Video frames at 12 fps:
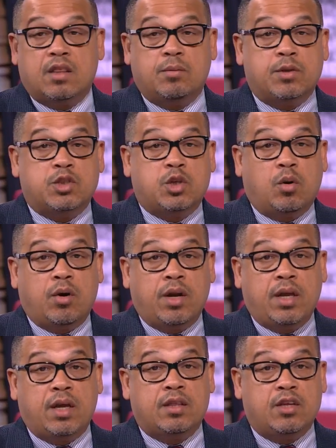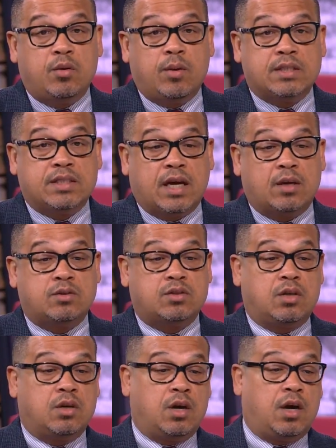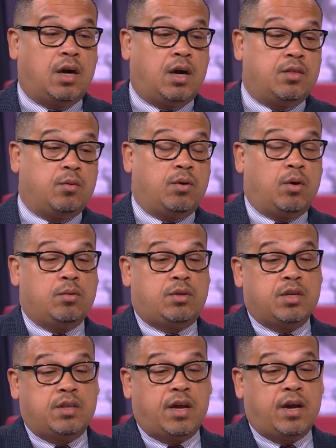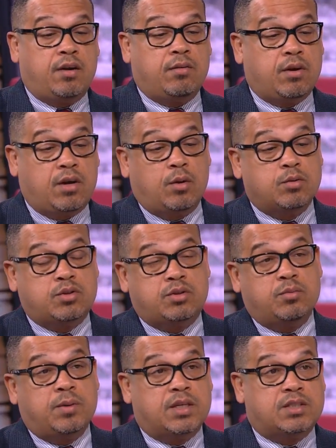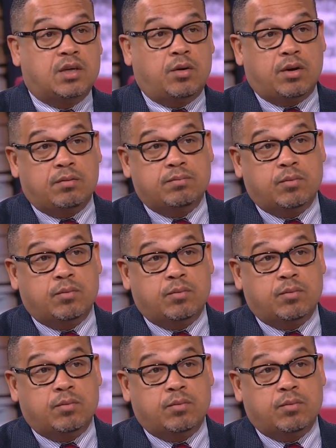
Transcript: The majority in the U.S. House, uh, the road to there goes through Minnesota.